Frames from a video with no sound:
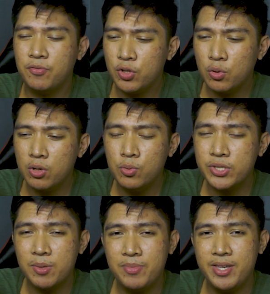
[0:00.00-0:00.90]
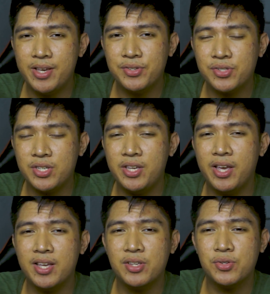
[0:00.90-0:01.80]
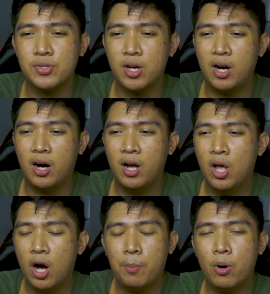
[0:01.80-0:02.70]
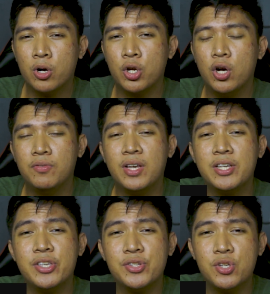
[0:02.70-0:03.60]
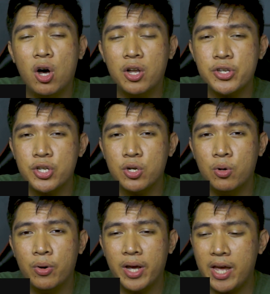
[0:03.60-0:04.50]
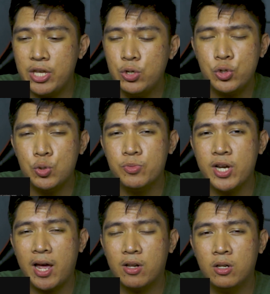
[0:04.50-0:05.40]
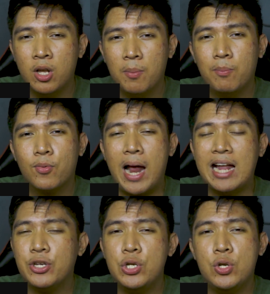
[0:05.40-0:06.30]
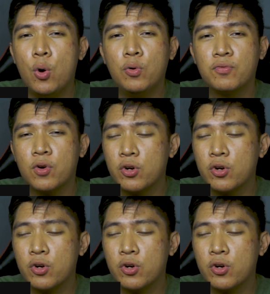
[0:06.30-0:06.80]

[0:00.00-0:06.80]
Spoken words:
if you don't know who Timmy is, he is a part of Gizaudio, a YouTube channel brand known for